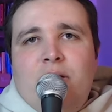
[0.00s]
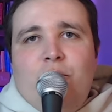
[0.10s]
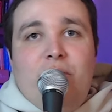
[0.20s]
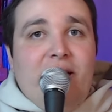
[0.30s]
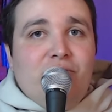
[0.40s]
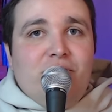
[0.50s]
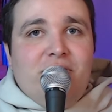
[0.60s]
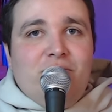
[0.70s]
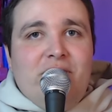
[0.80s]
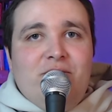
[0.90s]
With Andrew on
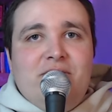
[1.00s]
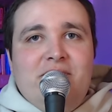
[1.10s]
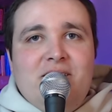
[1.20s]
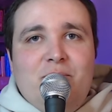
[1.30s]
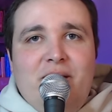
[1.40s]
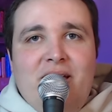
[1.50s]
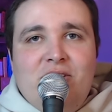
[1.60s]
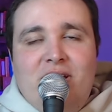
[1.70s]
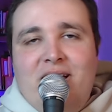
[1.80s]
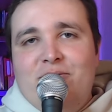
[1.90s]
his way to his 6th
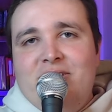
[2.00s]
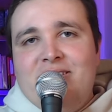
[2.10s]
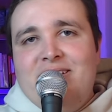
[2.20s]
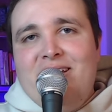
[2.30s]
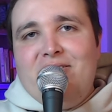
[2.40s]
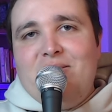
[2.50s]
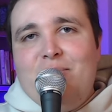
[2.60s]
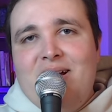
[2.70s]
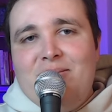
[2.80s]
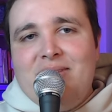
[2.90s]
badge, I was down at the
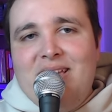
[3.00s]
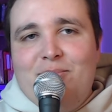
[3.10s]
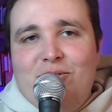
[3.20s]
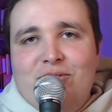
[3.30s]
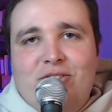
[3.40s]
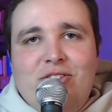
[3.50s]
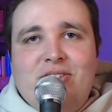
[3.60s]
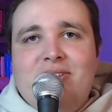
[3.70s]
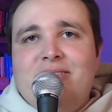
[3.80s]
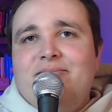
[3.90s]
bottom tables,
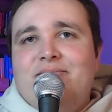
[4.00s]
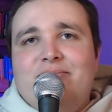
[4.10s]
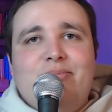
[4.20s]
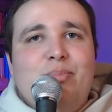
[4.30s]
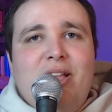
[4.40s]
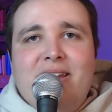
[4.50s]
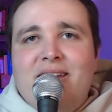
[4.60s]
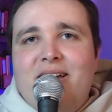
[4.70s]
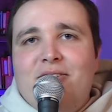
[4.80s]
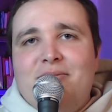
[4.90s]
just playing it
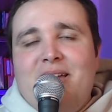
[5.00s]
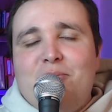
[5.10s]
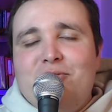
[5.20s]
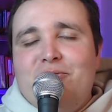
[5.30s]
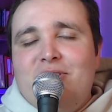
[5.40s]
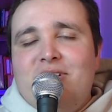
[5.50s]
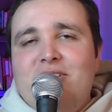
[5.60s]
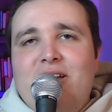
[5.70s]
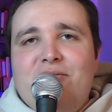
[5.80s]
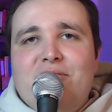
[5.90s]
out, capturing
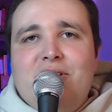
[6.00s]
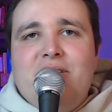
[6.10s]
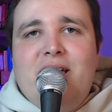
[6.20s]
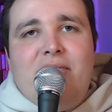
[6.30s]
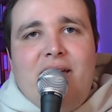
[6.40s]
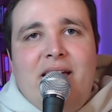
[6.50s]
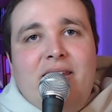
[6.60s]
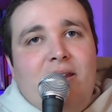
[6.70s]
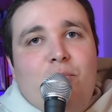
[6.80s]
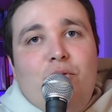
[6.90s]
footage, having a good time. I
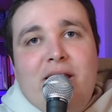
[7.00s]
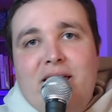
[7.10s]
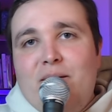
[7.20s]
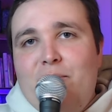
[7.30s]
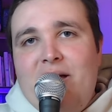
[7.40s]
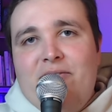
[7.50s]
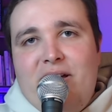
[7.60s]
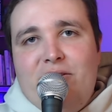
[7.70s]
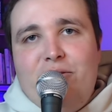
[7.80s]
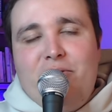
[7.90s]
ended up winning my
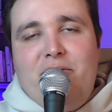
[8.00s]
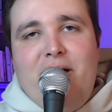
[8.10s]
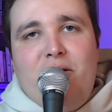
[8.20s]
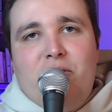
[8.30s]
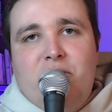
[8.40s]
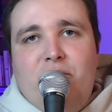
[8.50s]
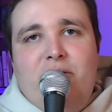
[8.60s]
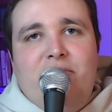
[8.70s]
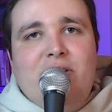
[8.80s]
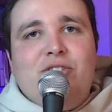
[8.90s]
final 3 rounds, so I
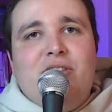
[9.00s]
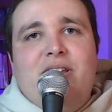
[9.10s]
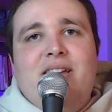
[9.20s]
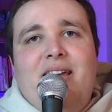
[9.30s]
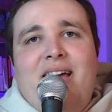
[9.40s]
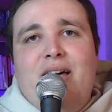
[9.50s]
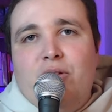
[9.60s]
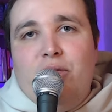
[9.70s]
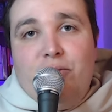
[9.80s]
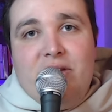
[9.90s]
finished the night at
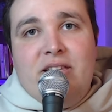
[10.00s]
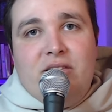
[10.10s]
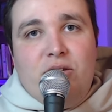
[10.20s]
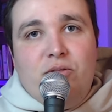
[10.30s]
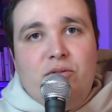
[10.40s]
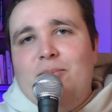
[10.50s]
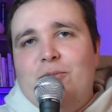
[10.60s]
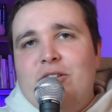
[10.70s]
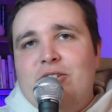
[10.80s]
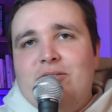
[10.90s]
3-2,
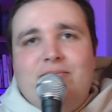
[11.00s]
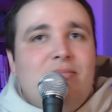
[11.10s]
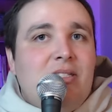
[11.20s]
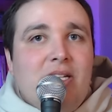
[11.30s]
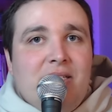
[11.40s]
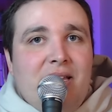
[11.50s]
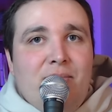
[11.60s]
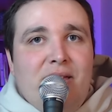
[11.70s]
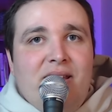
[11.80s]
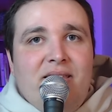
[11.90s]
which doesn't get
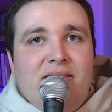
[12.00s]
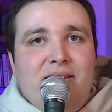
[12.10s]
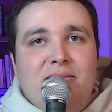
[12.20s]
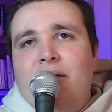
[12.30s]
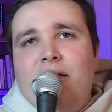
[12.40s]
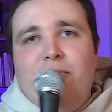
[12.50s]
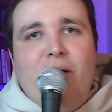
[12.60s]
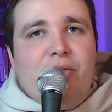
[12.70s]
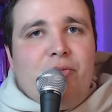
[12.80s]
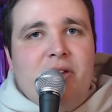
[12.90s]
me anything. In
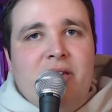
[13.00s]
round 3,